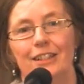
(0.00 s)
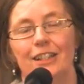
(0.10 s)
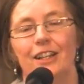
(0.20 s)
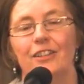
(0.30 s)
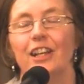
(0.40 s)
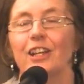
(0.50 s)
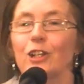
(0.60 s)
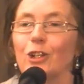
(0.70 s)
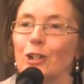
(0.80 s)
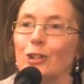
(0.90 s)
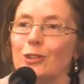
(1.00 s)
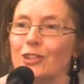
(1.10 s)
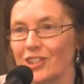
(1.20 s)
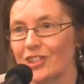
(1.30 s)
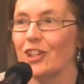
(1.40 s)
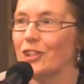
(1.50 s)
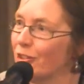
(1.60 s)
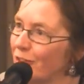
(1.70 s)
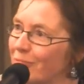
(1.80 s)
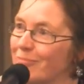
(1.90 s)
And that concludes this
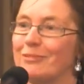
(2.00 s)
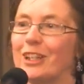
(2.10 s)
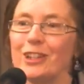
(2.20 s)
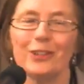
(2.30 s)
session. Thank you.